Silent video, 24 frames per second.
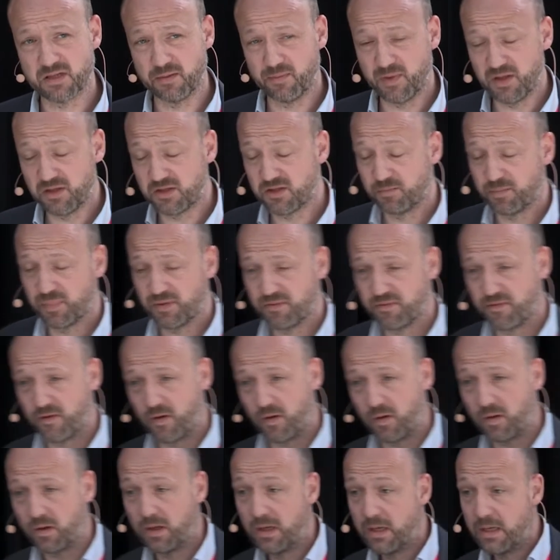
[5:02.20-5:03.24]
I mentioned
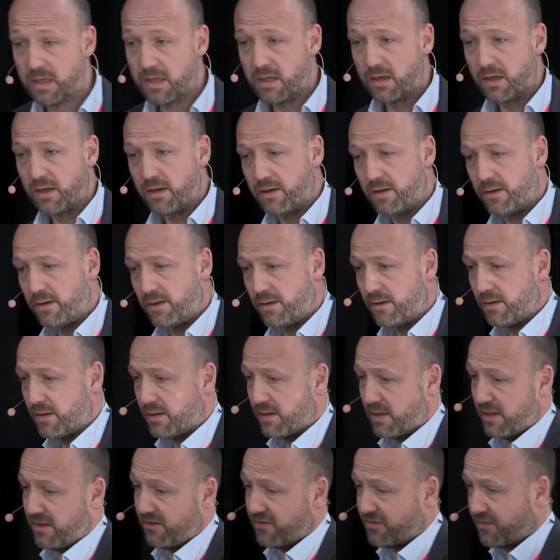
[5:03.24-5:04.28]
before,
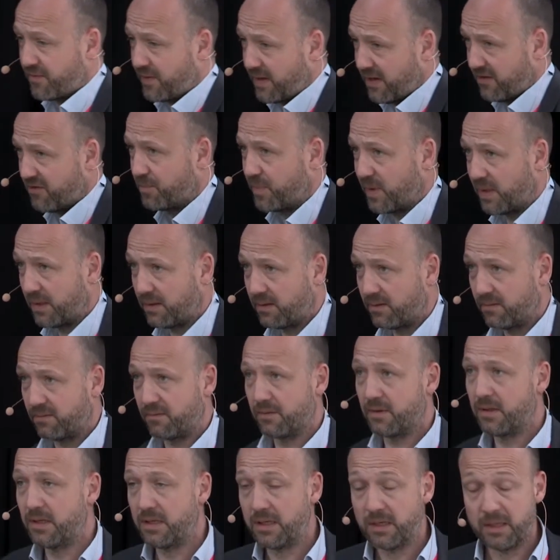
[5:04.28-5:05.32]
it has been
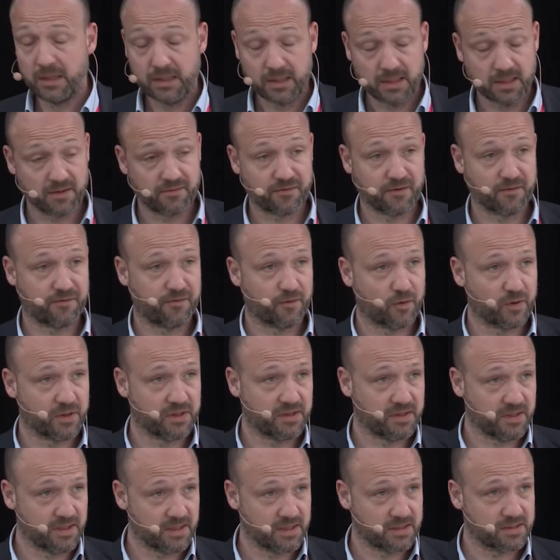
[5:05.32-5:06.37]
here for 40
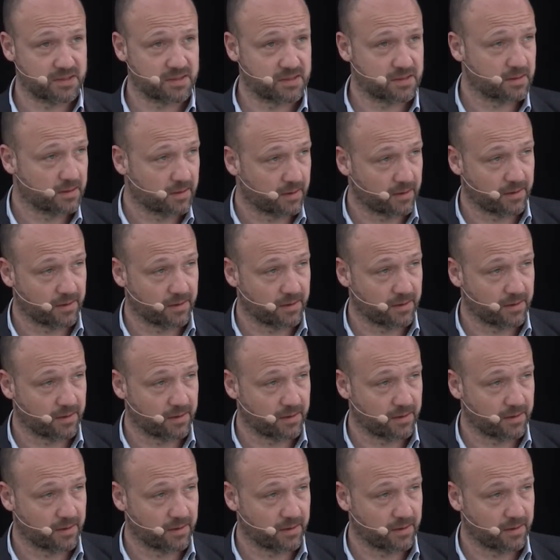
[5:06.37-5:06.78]
years,